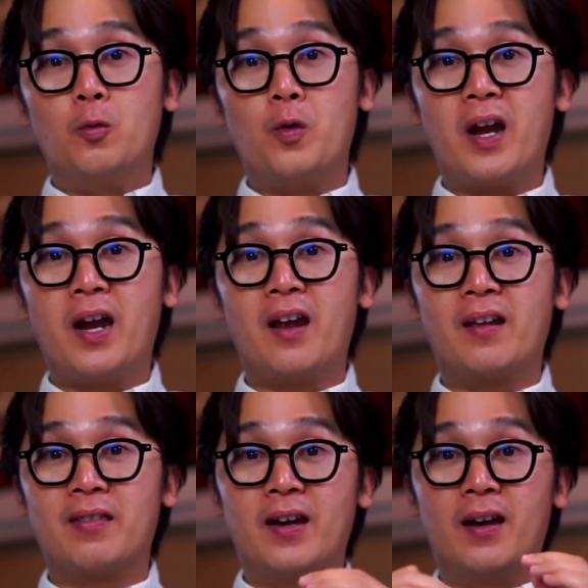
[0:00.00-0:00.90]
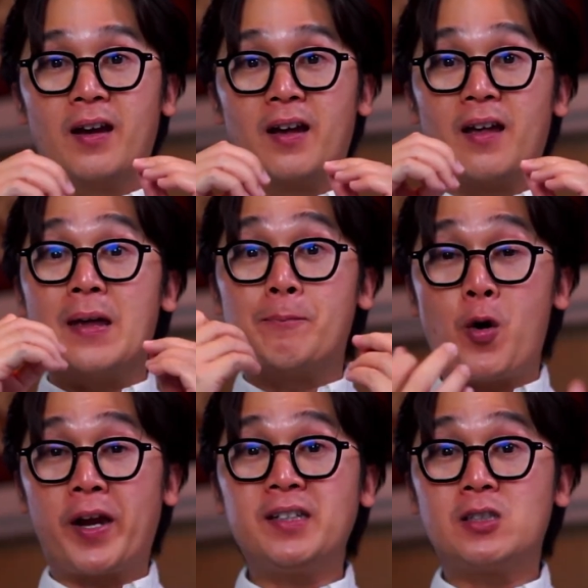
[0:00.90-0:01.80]
with uh, the
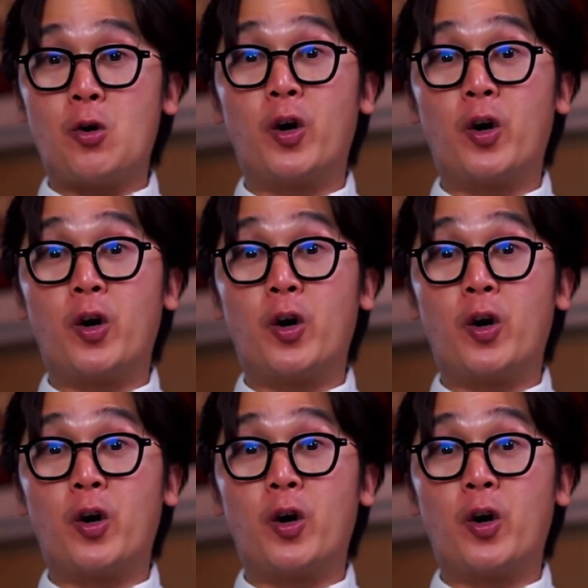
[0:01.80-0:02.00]
points